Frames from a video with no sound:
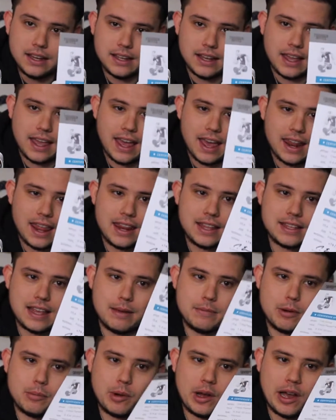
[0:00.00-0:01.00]
Again,
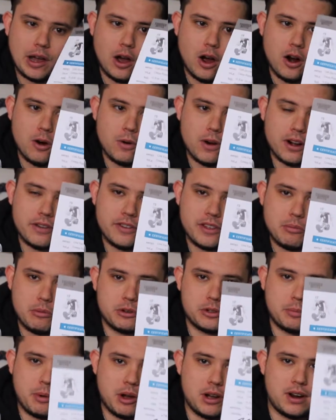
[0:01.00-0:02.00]
anytime you're buying artwork for the
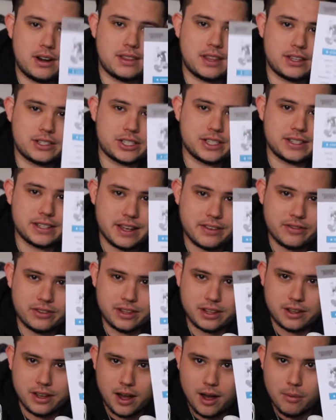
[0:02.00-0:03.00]
most part, they should
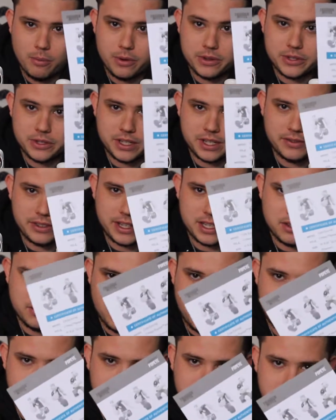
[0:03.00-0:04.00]
definitely come with certificates of
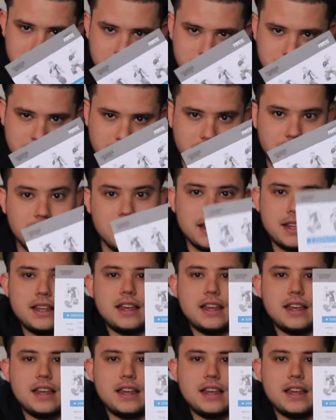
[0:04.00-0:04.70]
authenticity,